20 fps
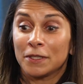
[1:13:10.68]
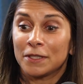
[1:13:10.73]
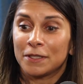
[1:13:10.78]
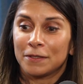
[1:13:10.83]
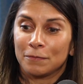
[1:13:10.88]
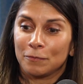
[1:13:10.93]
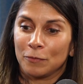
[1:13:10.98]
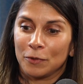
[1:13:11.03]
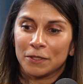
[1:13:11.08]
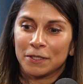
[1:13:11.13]

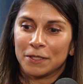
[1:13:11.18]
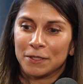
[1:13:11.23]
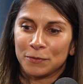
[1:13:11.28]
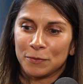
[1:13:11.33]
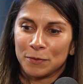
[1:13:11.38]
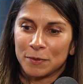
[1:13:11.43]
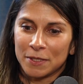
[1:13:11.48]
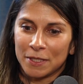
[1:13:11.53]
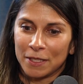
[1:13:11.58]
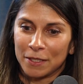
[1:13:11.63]
one thing,
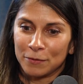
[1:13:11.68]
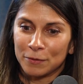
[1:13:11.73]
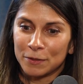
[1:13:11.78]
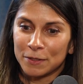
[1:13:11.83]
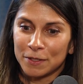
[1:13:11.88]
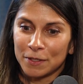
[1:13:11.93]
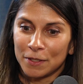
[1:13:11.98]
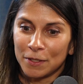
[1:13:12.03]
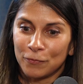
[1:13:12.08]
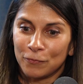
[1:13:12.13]
as we were saying,
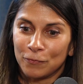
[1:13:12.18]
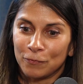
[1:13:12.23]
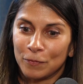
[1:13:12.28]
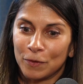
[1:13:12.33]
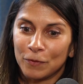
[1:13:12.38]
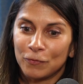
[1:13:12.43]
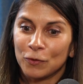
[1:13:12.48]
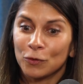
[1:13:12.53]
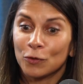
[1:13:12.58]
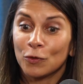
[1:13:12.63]
is
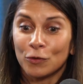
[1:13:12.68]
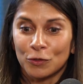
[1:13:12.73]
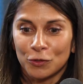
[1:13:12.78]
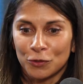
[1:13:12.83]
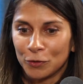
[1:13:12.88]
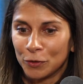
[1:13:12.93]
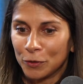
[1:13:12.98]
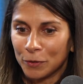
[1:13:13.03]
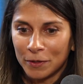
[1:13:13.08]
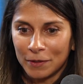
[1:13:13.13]
if you're
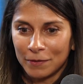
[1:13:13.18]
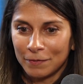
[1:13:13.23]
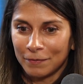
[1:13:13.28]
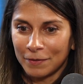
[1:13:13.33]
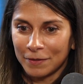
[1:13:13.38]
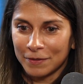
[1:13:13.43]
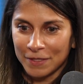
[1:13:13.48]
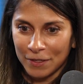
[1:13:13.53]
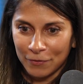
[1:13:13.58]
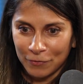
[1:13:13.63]
not sure, you
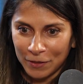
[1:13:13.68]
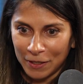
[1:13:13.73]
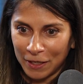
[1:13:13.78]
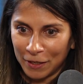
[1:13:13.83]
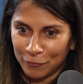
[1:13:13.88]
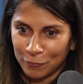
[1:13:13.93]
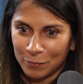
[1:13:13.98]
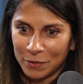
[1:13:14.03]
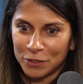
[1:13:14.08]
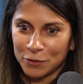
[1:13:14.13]
can
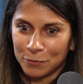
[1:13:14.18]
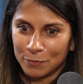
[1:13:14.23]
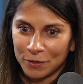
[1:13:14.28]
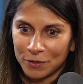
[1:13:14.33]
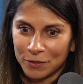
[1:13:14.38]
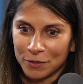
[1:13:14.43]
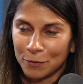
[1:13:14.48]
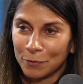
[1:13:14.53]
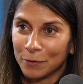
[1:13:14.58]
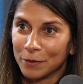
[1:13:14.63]
definitely have
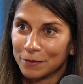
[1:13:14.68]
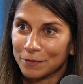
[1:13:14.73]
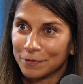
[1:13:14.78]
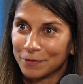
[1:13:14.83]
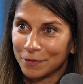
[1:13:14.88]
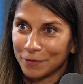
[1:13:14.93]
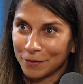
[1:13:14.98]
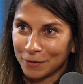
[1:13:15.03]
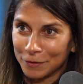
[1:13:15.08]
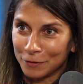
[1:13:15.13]
measurements. So
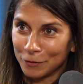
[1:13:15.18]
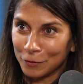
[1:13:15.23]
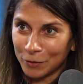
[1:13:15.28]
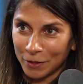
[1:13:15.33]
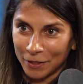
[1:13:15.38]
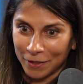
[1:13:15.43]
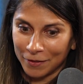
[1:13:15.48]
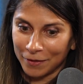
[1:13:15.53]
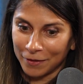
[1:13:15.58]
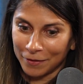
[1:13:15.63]
I'd
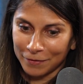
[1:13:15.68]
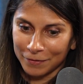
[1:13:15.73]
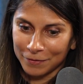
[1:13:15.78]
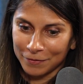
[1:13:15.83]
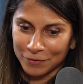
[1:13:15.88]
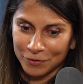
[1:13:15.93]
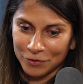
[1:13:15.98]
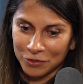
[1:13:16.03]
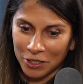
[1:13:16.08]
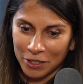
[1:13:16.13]
look at
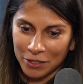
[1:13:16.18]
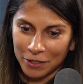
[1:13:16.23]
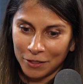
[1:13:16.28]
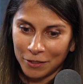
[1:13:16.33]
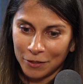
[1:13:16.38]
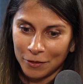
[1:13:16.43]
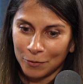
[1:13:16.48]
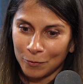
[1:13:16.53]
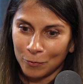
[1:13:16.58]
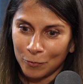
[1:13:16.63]

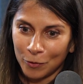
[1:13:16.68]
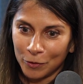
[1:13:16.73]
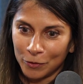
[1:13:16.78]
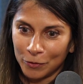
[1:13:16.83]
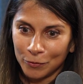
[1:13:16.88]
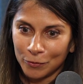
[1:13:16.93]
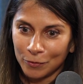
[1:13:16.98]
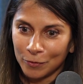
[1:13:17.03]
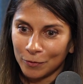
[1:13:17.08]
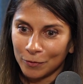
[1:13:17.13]
checking
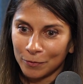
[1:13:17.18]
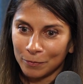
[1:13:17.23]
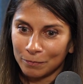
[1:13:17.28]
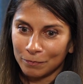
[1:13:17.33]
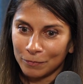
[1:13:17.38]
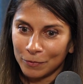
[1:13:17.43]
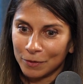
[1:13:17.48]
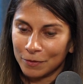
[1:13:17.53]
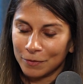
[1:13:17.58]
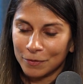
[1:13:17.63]
what you
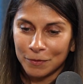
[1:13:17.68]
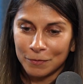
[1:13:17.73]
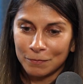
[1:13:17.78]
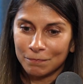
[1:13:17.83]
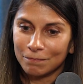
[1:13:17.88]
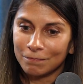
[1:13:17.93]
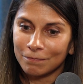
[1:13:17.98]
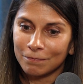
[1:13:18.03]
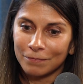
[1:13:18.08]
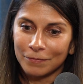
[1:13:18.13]
can
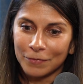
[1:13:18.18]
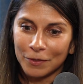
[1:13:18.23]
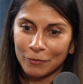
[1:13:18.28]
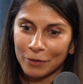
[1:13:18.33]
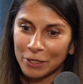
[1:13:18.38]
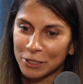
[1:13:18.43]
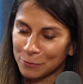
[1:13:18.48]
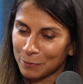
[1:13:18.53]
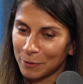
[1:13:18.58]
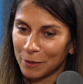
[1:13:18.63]
do
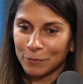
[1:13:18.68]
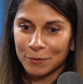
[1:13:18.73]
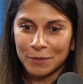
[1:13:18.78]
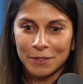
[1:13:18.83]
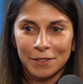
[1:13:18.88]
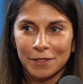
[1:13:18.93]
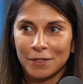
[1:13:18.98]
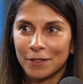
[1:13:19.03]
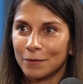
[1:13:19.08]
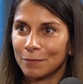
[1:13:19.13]
your
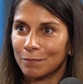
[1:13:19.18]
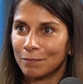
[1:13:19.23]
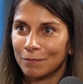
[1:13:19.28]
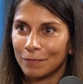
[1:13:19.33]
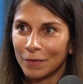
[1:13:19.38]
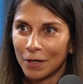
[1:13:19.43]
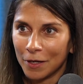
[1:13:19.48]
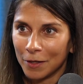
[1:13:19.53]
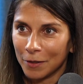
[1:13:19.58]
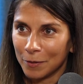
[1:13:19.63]
HbA1c,
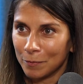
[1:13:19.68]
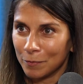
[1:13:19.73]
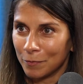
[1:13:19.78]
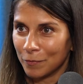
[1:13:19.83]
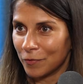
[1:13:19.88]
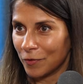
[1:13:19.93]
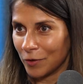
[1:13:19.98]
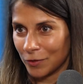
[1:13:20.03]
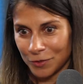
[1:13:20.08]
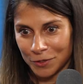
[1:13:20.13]

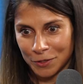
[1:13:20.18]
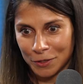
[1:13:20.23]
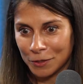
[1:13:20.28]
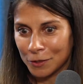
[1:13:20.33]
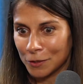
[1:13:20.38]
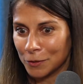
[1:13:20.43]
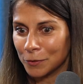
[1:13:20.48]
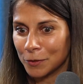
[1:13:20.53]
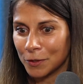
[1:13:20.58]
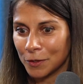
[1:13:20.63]

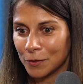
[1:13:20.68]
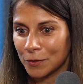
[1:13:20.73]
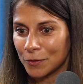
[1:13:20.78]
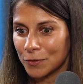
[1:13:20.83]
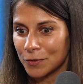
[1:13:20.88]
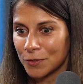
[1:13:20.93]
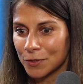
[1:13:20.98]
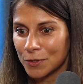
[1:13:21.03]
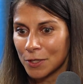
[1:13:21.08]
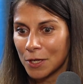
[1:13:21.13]
fasting
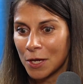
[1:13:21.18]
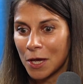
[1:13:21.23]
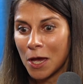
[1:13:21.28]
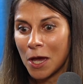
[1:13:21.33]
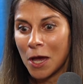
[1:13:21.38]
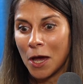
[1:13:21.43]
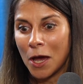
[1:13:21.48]
glucose,